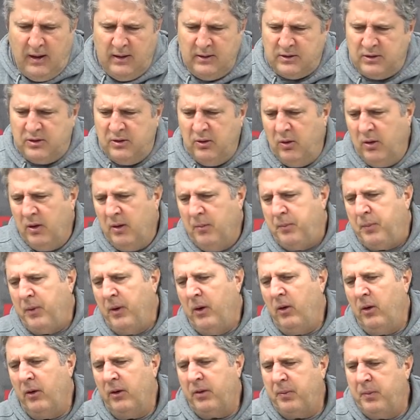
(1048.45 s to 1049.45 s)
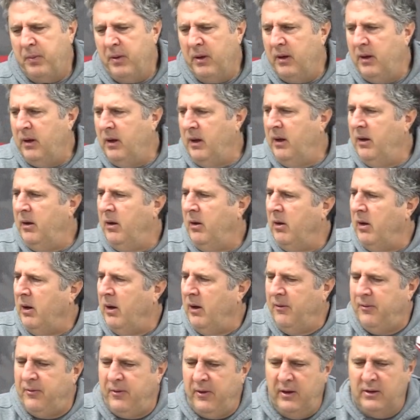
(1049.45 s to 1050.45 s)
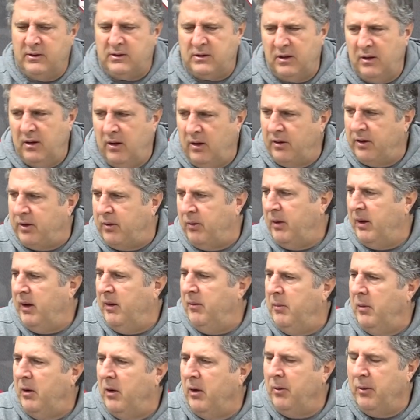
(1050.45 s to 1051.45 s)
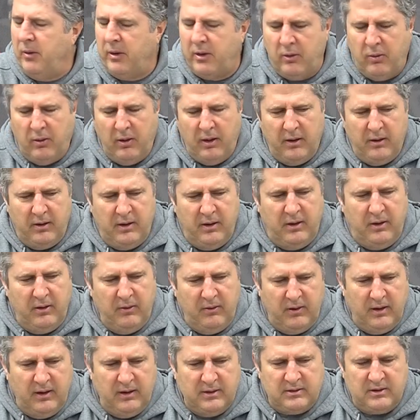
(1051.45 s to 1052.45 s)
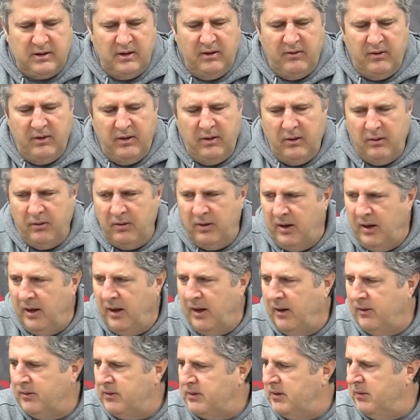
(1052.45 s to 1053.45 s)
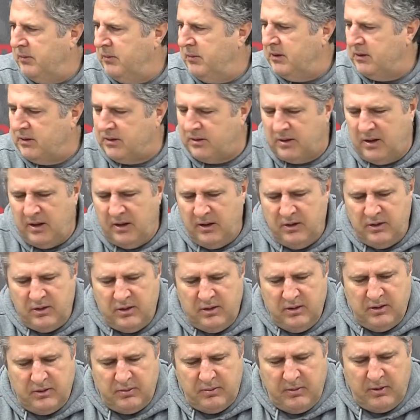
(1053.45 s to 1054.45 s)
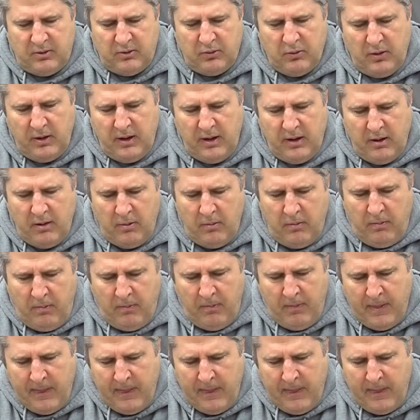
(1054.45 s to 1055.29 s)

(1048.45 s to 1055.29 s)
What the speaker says: Sort of both, but in our offense, and all three of them are required to do this, even though they have some distinctions between them.